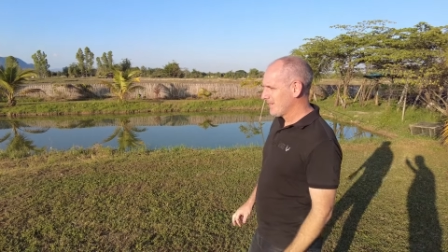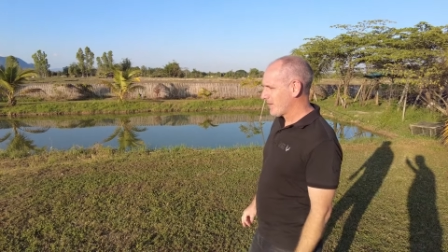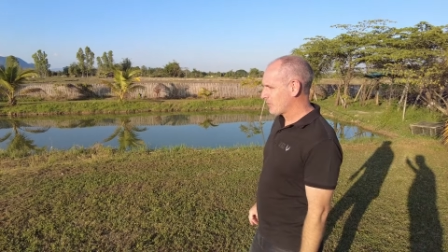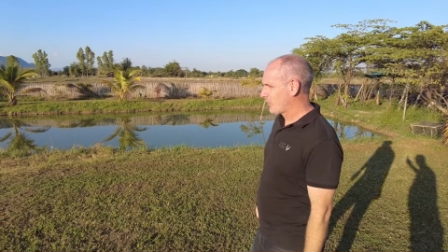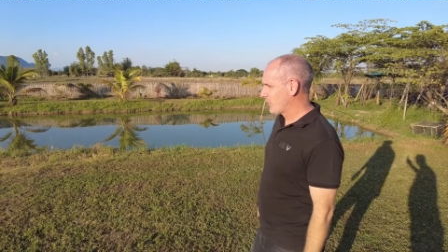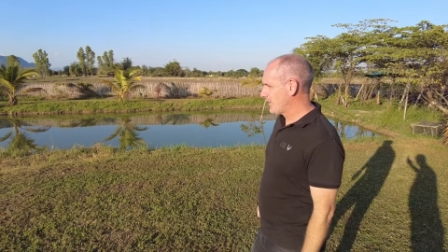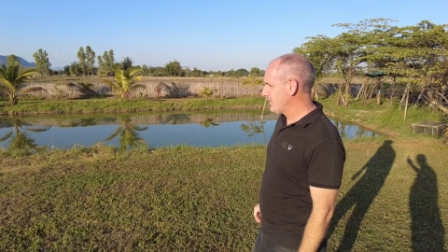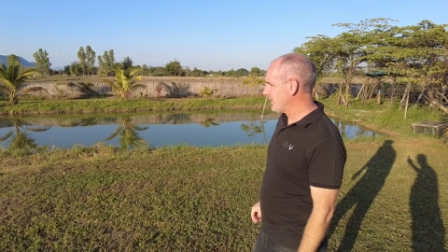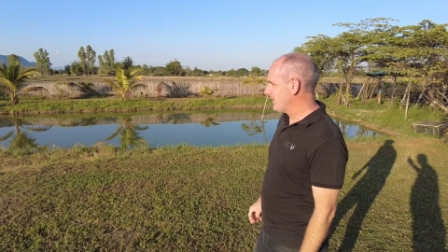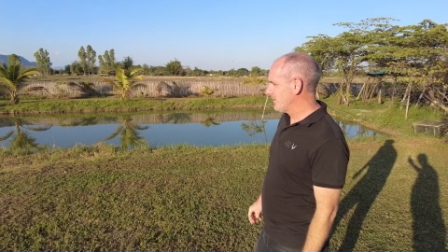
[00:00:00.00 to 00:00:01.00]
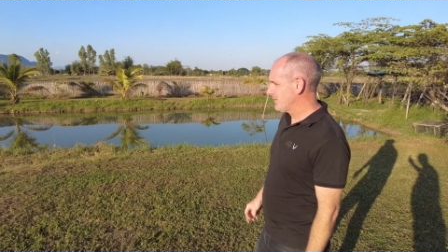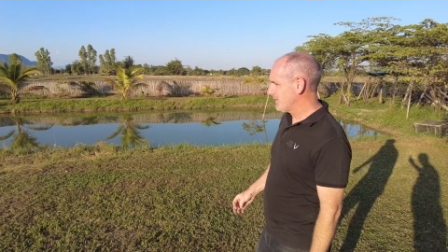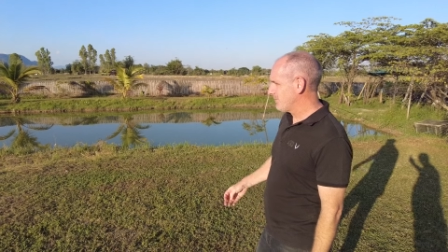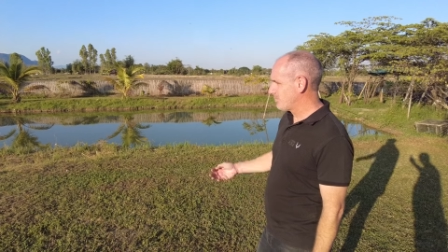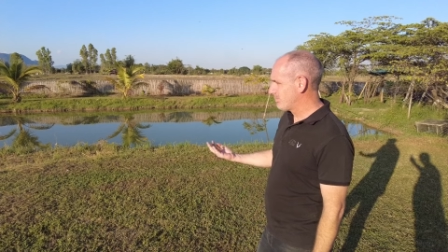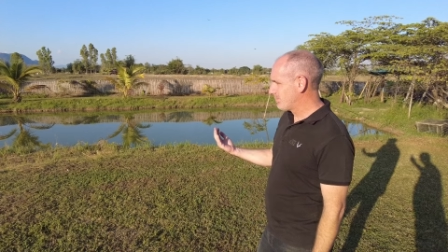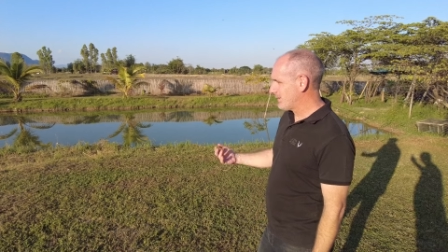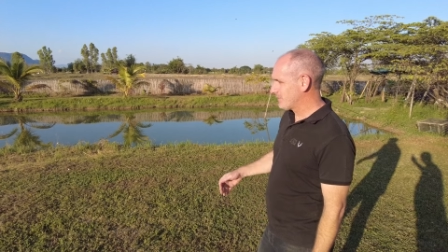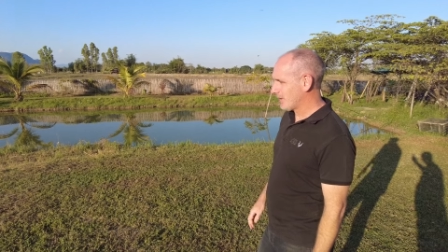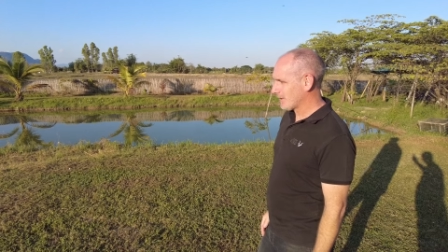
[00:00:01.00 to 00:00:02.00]
That was four years ago. They've
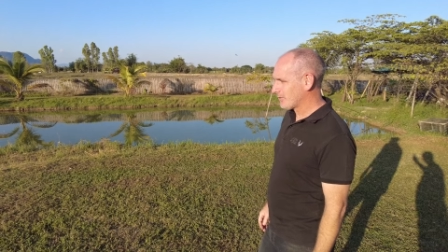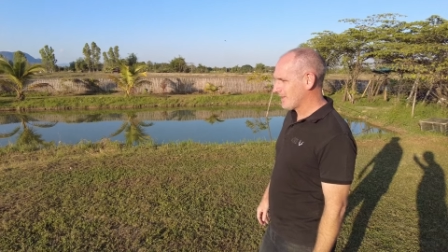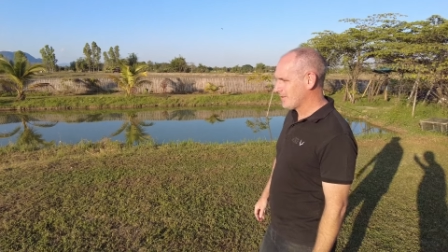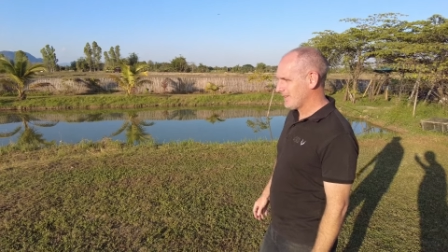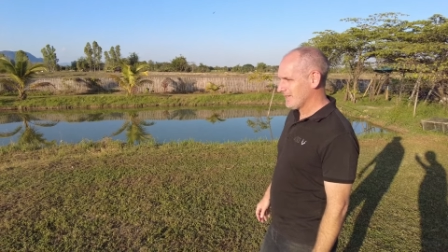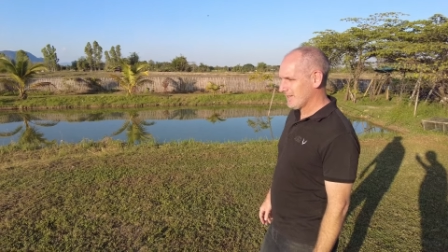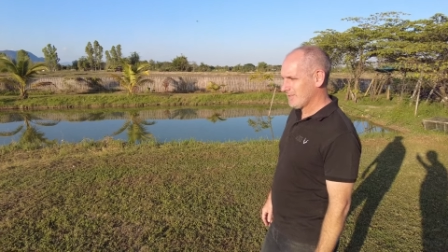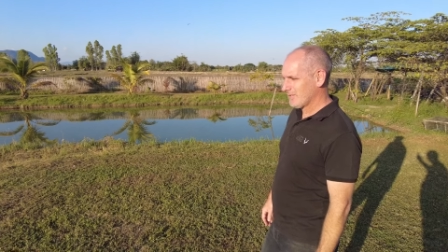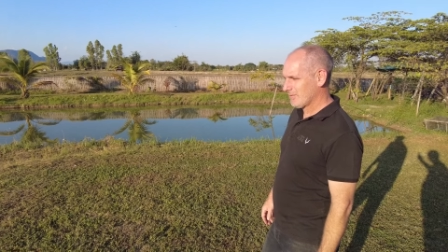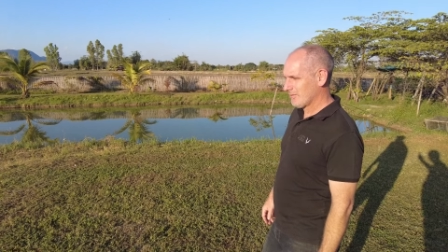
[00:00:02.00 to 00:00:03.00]
bred like crazy, and it's.